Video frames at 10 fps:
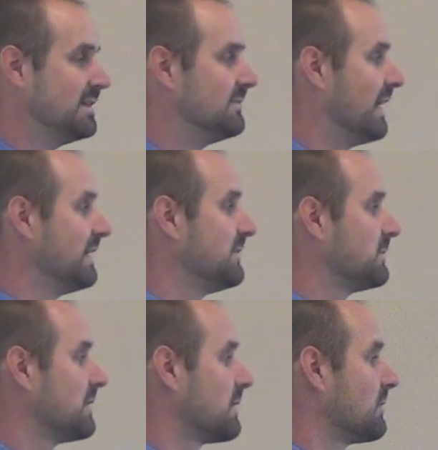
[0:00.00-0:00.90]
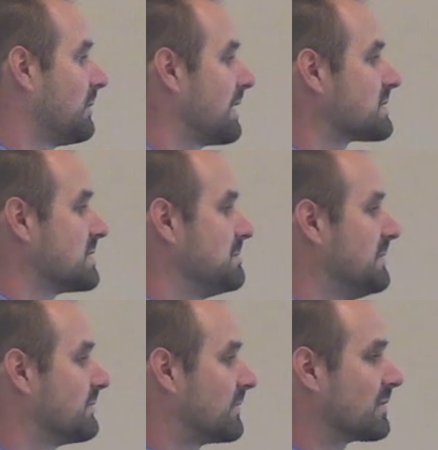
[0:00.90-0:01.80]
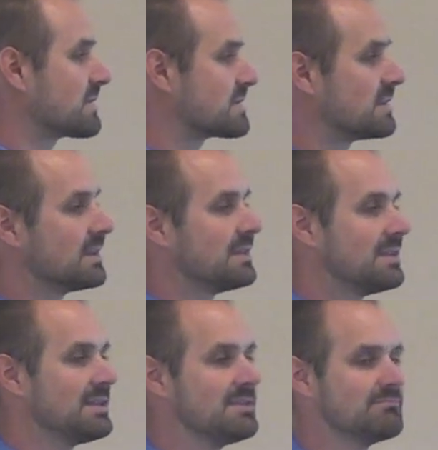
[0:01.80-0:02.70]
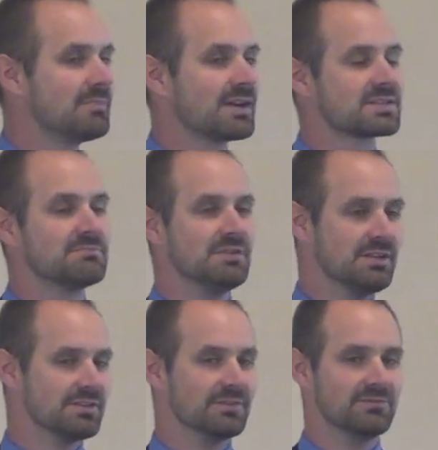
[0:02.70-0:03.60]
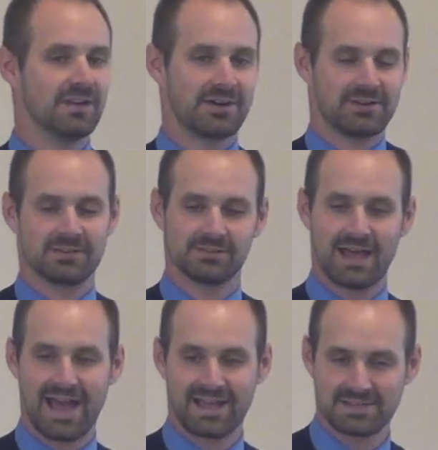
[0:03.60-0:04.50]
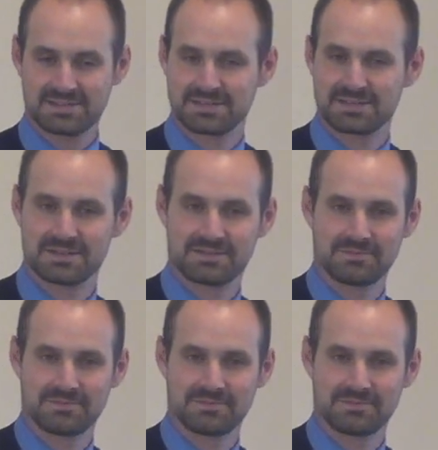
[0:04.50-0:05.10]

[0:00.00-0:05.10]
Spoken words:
If anyone wants to be first, he must be the very last